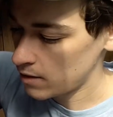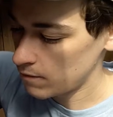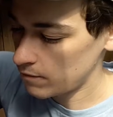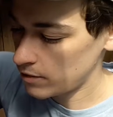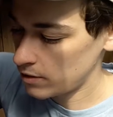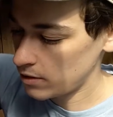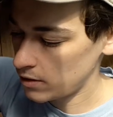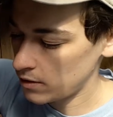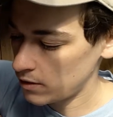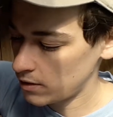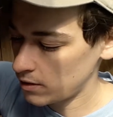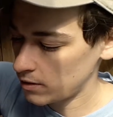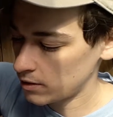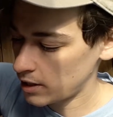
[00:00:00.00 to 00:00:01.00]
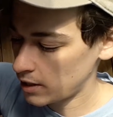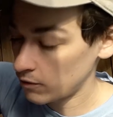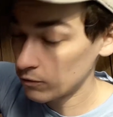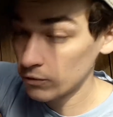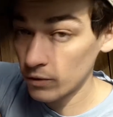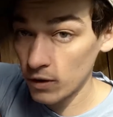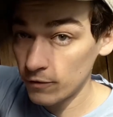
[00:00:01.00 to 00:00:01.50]
very kind
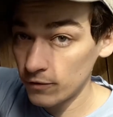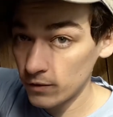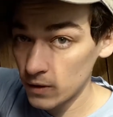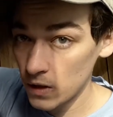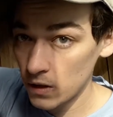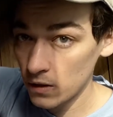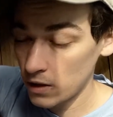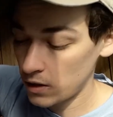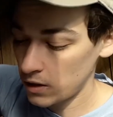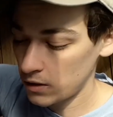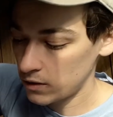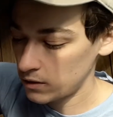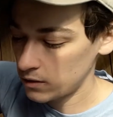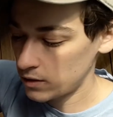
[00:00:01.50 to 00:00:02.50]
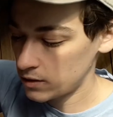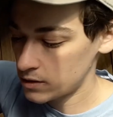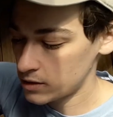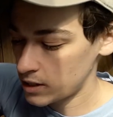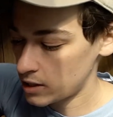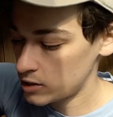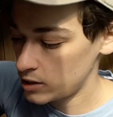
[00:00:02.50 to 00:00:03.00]
of roughly and
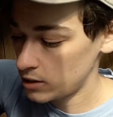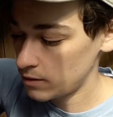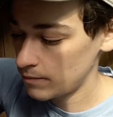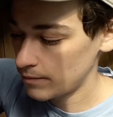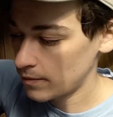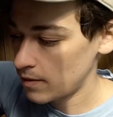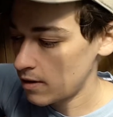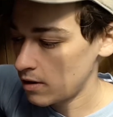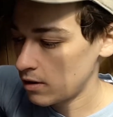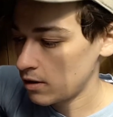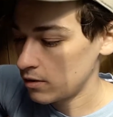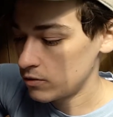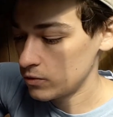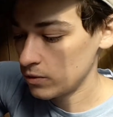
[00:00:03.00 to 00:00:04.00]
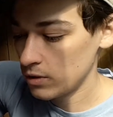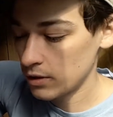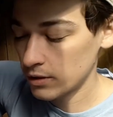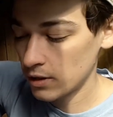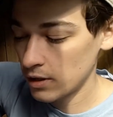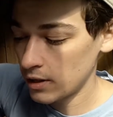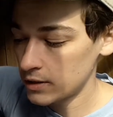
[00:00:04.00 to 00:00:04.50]
sketchy, drew along
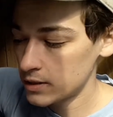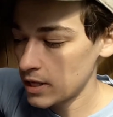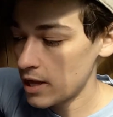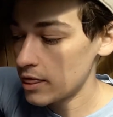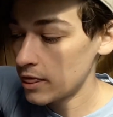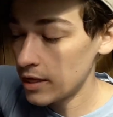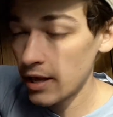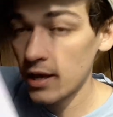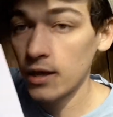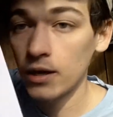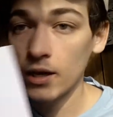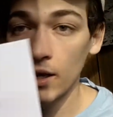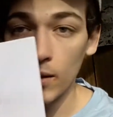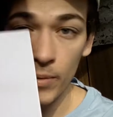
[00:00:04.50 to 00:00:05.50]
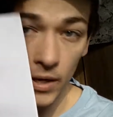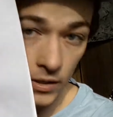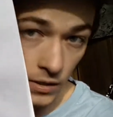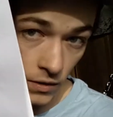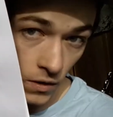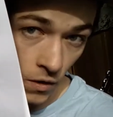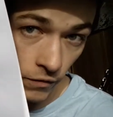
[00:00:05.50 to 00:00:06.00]
the lines, and then I
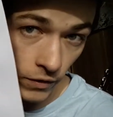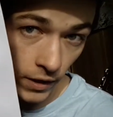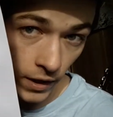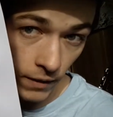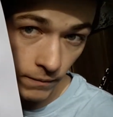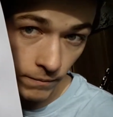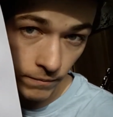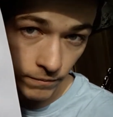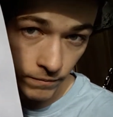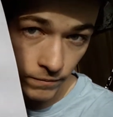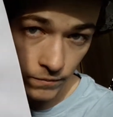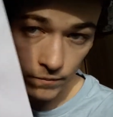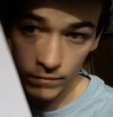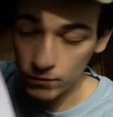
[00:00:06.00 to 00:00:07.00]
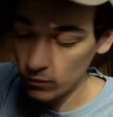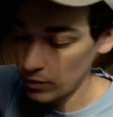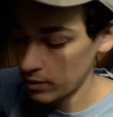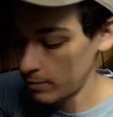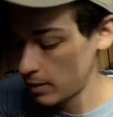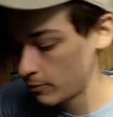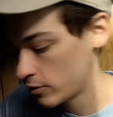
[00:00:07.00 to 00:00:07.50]
painted over that with a
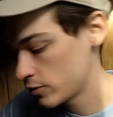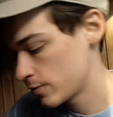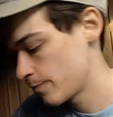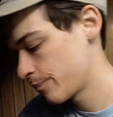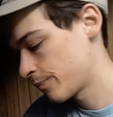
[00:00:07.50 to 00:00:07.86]
paintbrush.